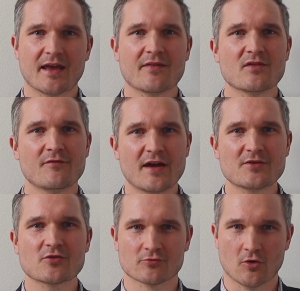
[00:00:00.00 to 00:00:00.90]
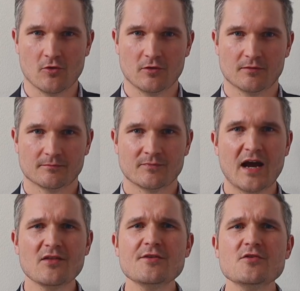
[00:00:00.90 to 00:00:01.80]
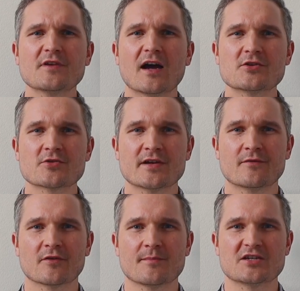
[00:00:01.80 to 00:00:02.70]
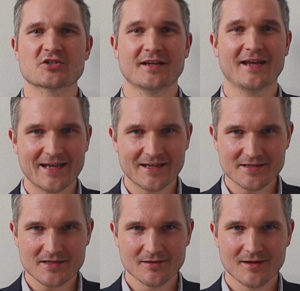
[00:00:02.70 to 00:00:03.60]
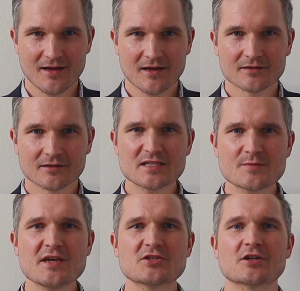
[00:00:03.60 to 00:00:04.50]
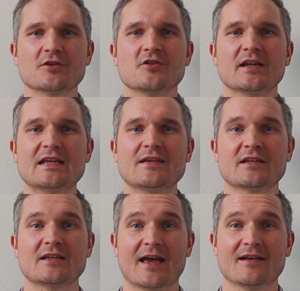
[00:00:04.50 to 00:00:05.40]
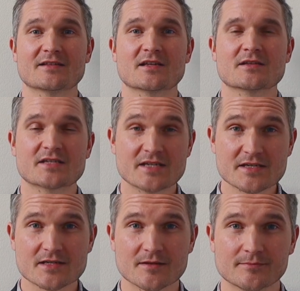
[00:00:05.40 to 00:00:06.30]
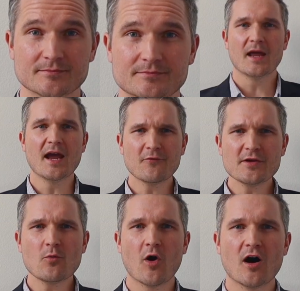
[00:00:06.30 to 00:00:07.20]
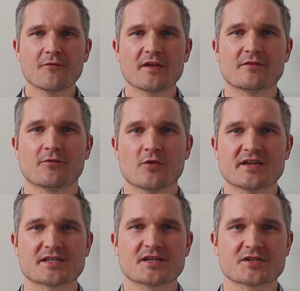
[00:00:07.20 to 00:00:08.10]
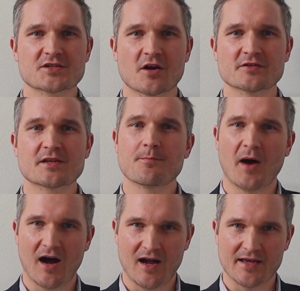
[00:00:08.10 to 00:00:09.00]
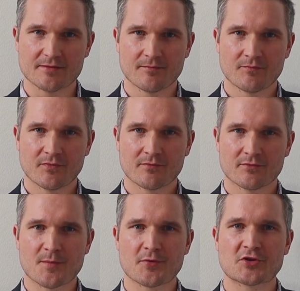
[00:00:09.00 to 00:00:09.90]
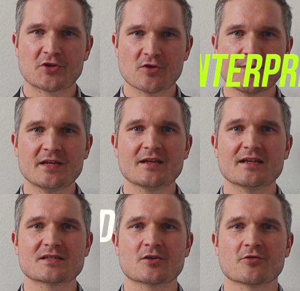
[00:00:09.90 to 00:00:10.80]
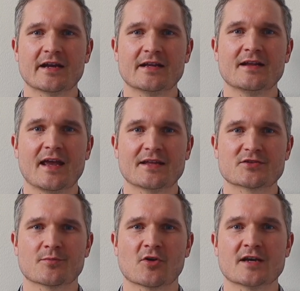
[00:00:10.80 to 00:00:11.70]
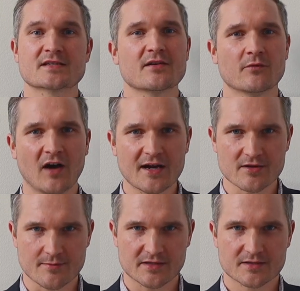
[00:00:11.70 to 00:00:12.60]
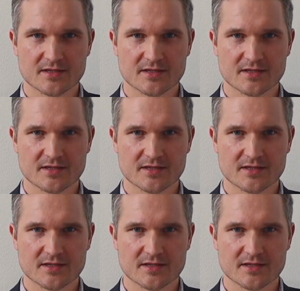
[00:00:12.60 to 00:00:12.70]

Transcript: and the vendor role. Now that you've got your information handy, let's make sure you can even get into the system. Every WAWF invoice starts in PIEE, the Procurement Integrated Enterprise Environment.